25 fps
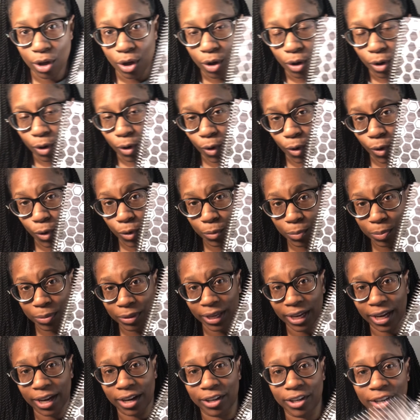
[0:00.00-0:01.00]
goal
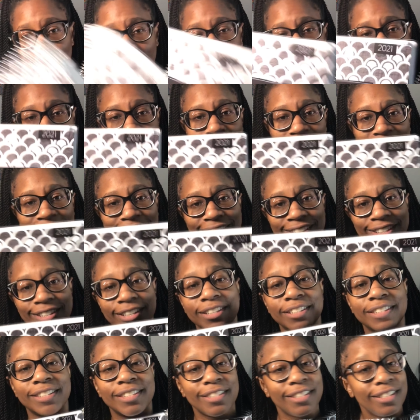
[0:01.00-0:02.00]
planner
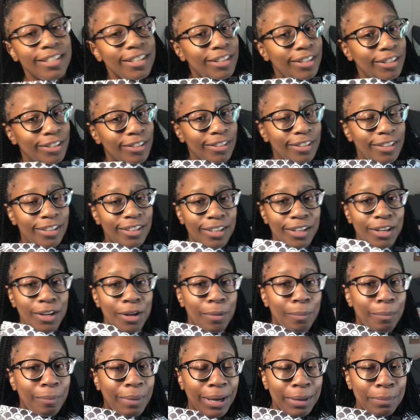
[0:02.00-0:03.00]
and still
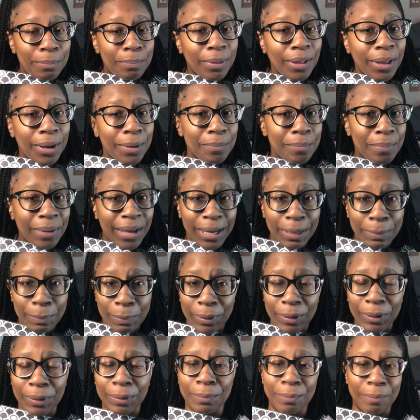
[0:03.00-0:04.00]
my plum
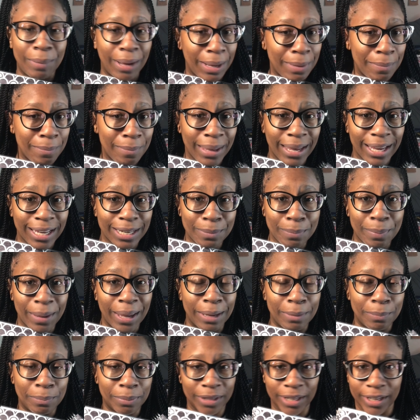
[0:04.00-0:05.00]
paper, my main
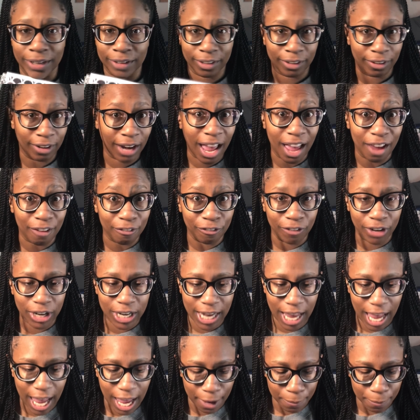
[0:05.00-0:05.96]
bay planner every day.